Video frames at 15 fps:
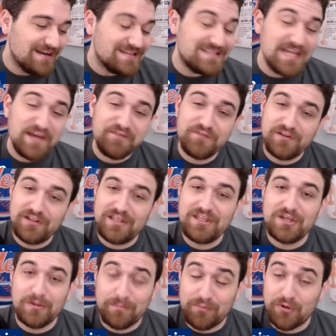Definitely
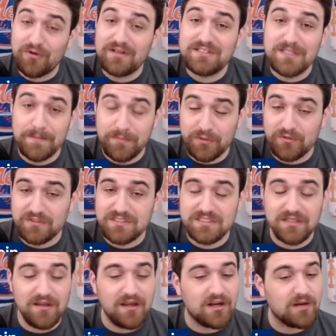your prototypical
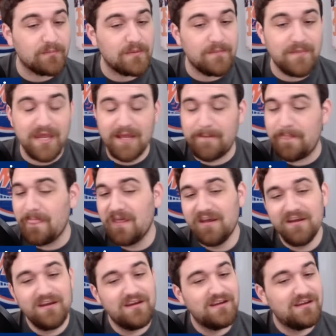slugger. But man,
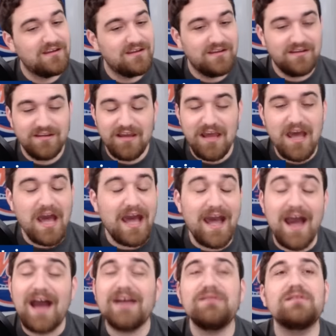
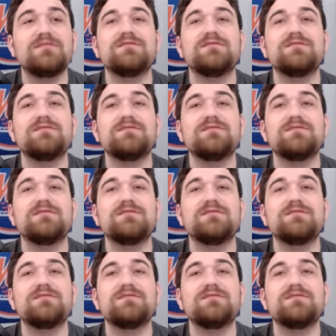I